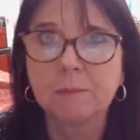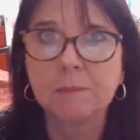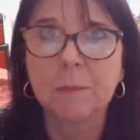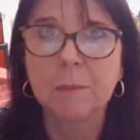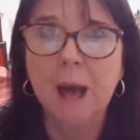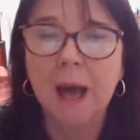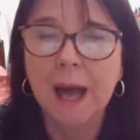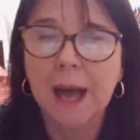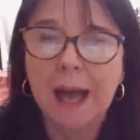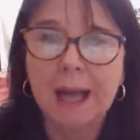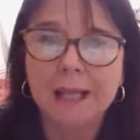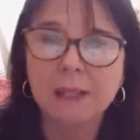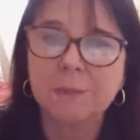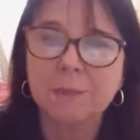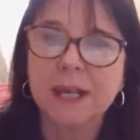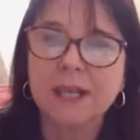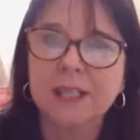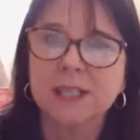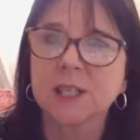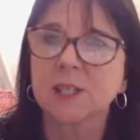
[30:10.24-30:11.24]

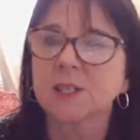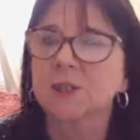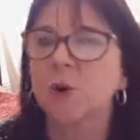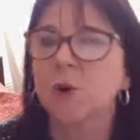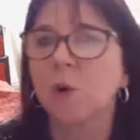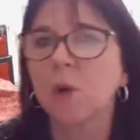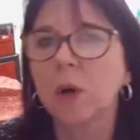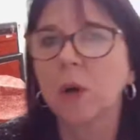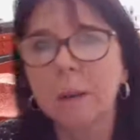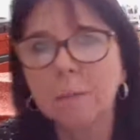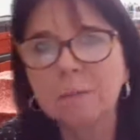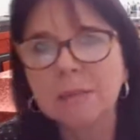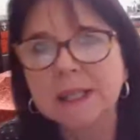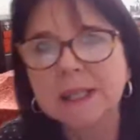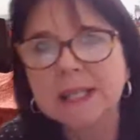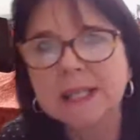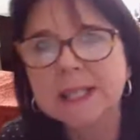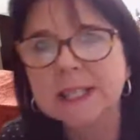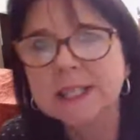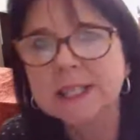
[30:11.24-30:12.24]
animators or
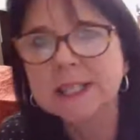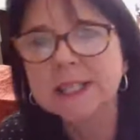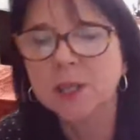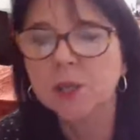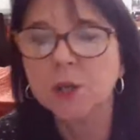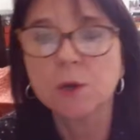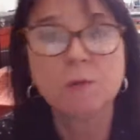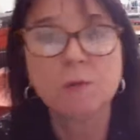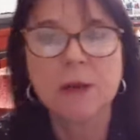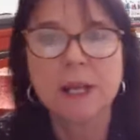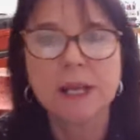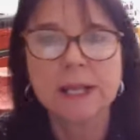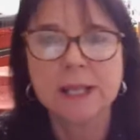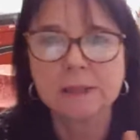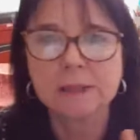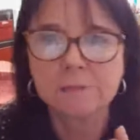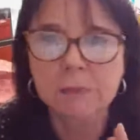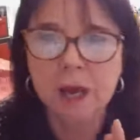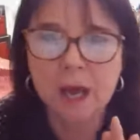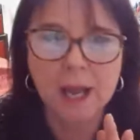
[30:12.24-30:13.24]
companies that you really
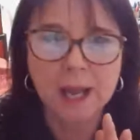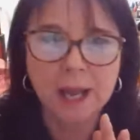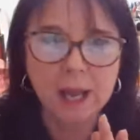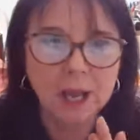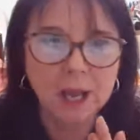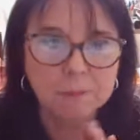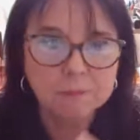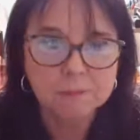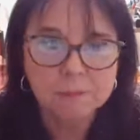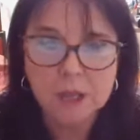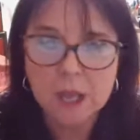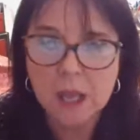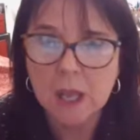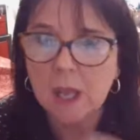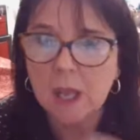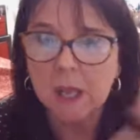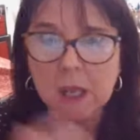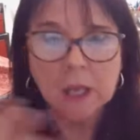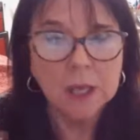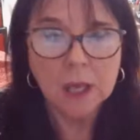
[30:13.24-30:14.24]
admire,
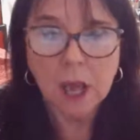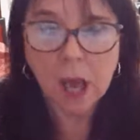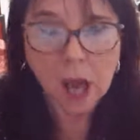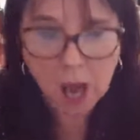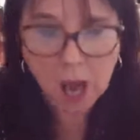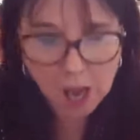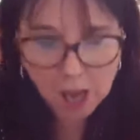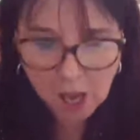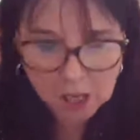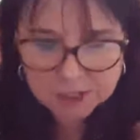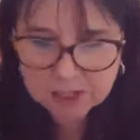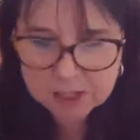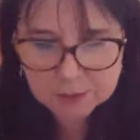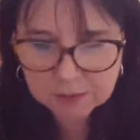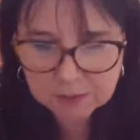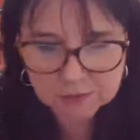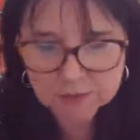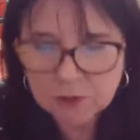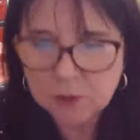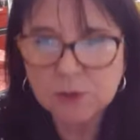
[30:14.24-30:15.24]
ask them
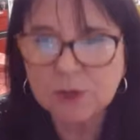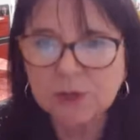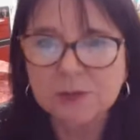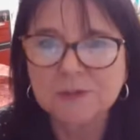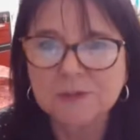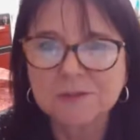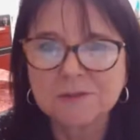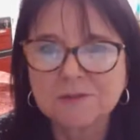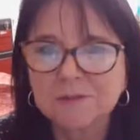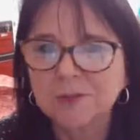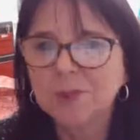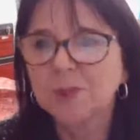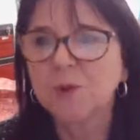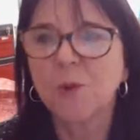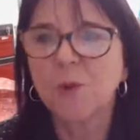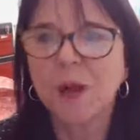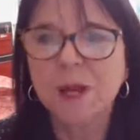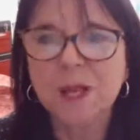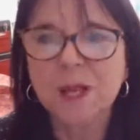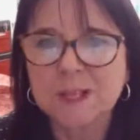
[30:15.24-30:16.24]
if you can do
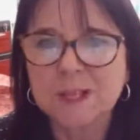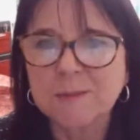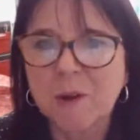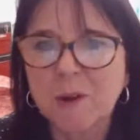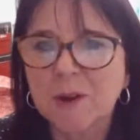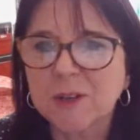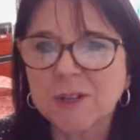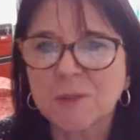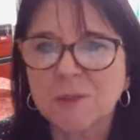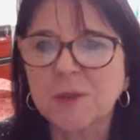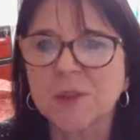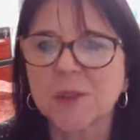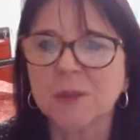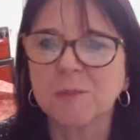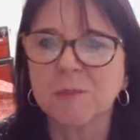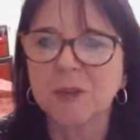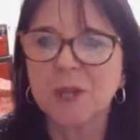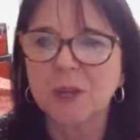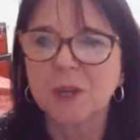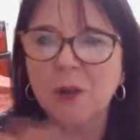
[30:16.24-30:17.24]
work experience with them.
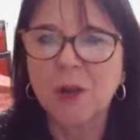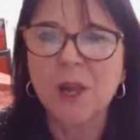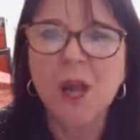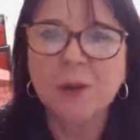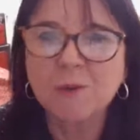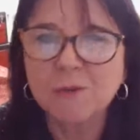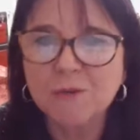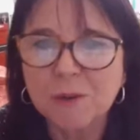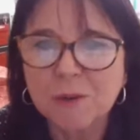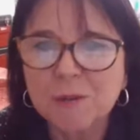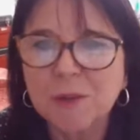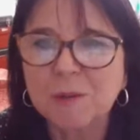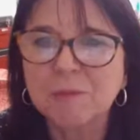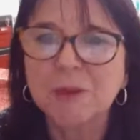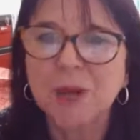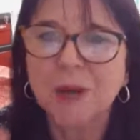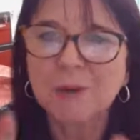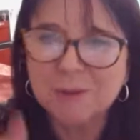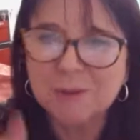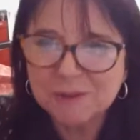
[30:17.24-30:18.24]
You know, learn from them.
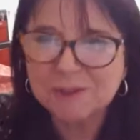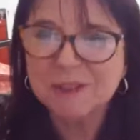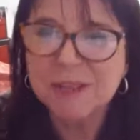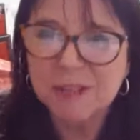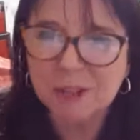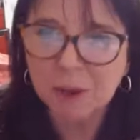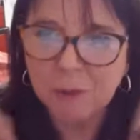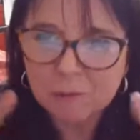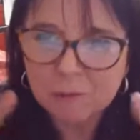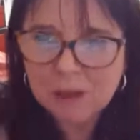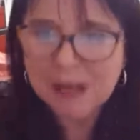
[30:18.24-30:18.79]
Go, you know,